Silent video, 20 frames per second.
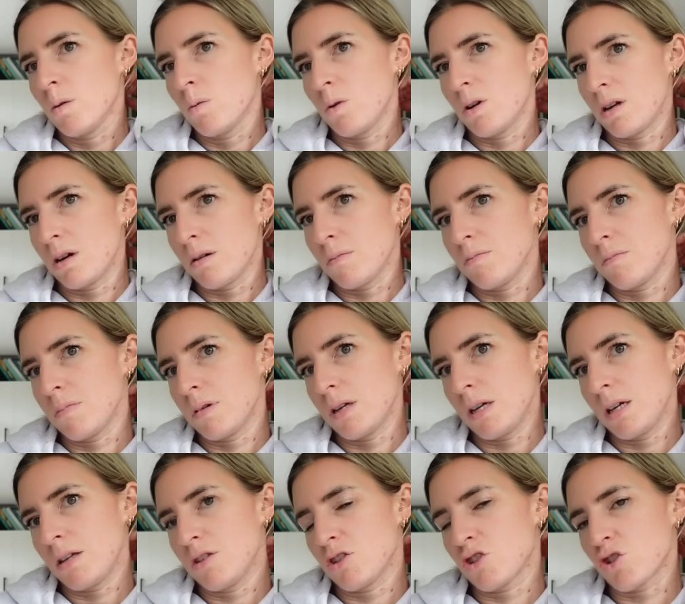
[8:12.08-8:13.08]
When I'm
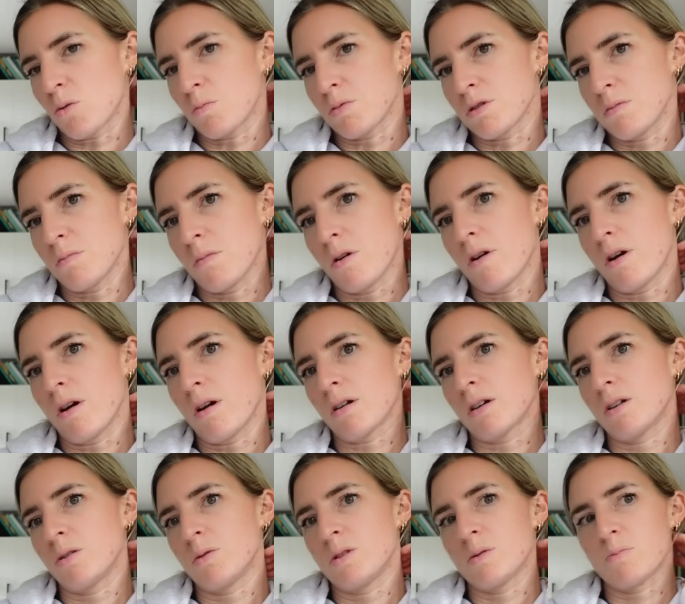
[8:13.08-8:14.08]
in the shop tomorrow, I
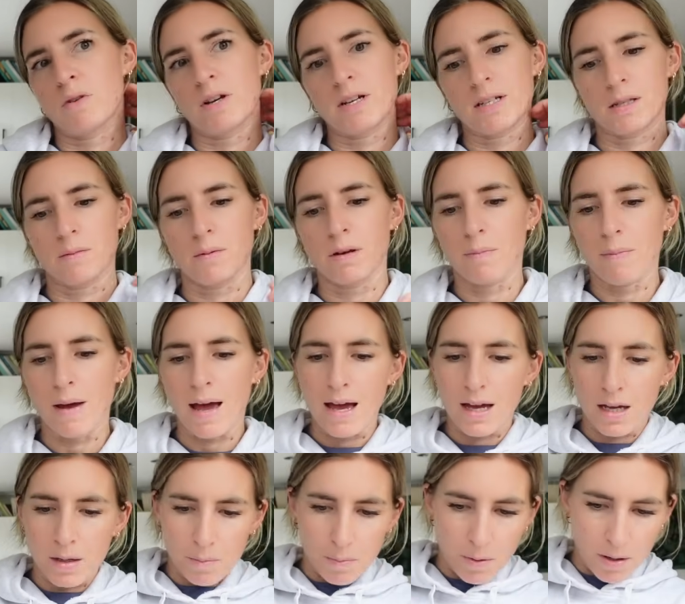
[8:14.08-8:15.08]
could always bring something
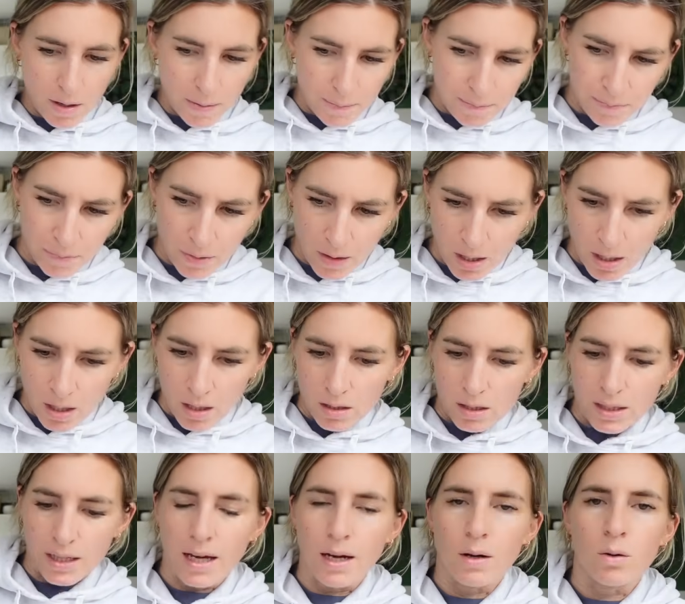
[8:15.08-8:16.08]
back, but
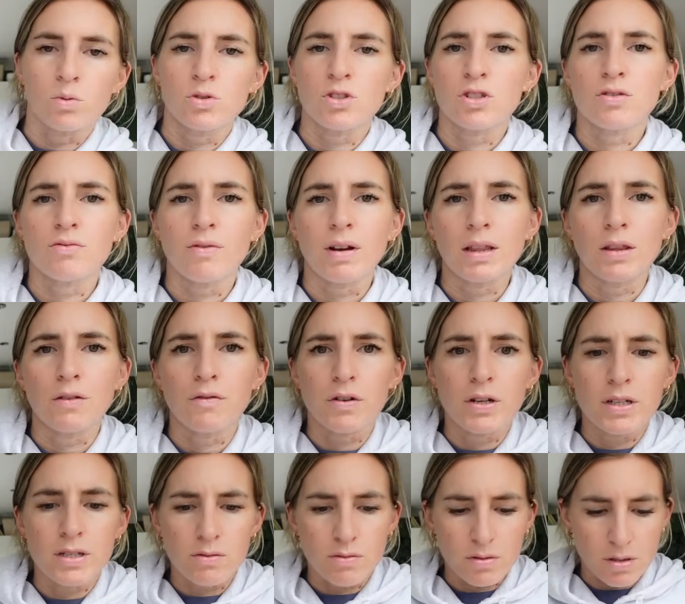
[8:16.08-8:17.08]
yeah, we'll just raid the
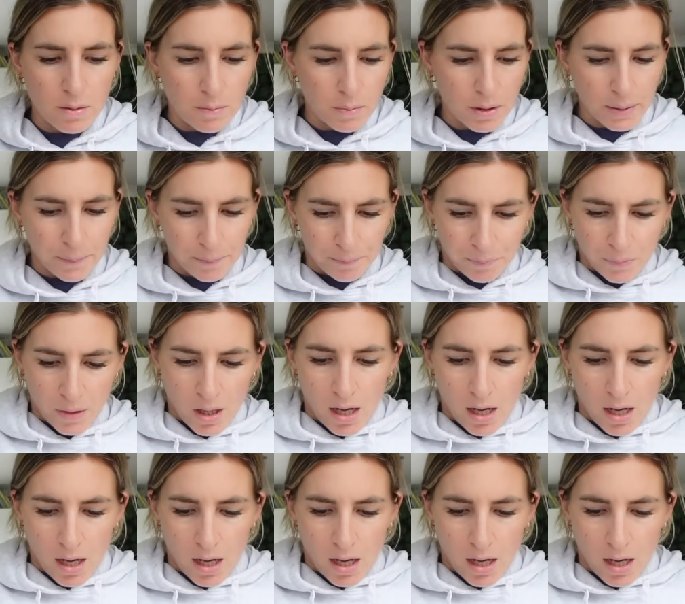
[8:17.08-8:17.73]
freezer or something.